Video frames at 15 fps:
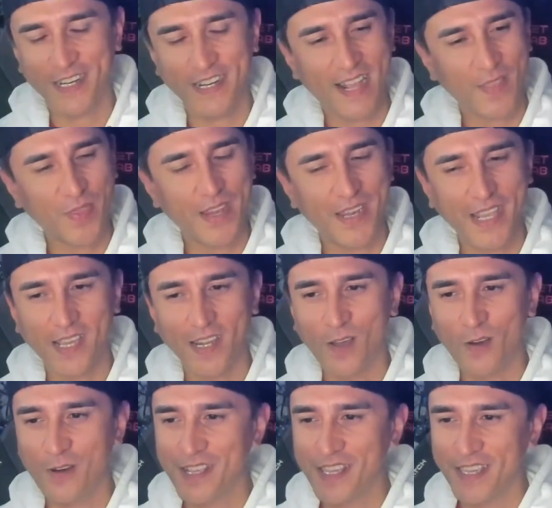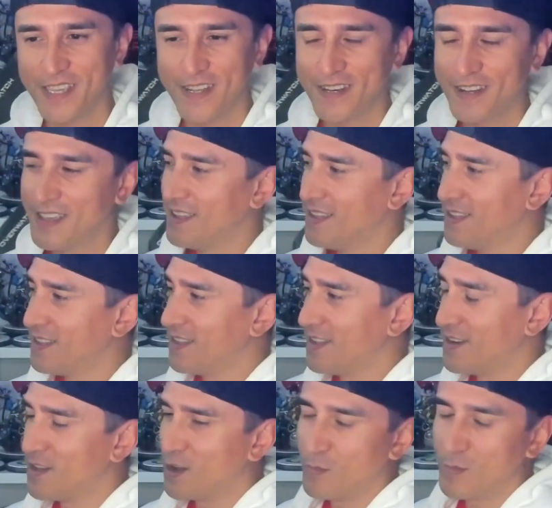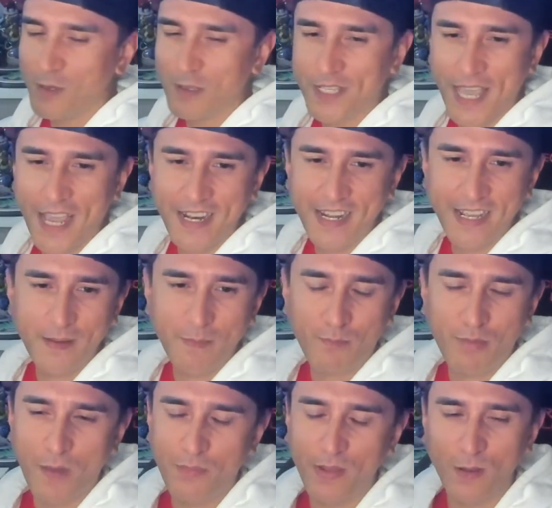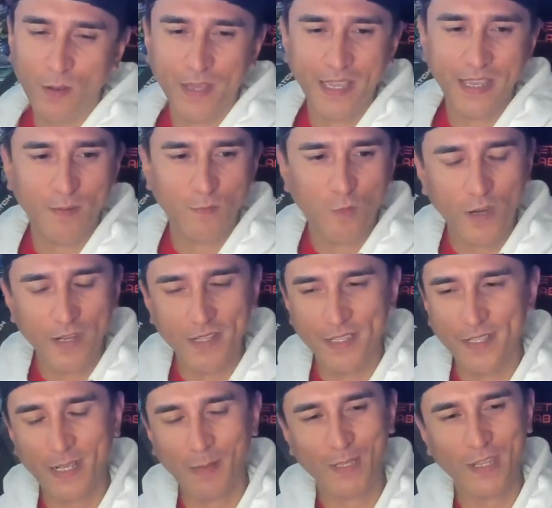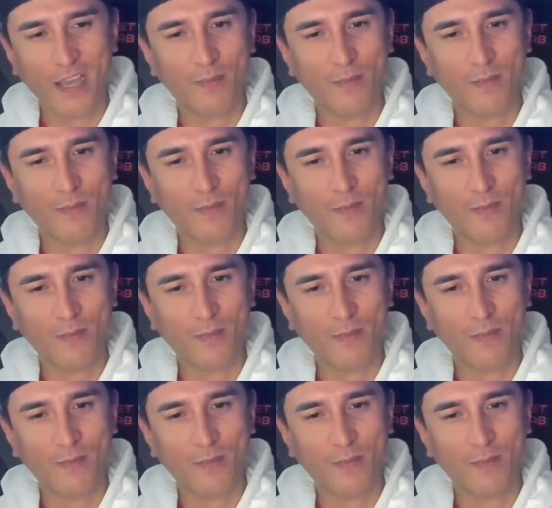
not the Nickelodeon, mutated puppet-looking ones. I'm talking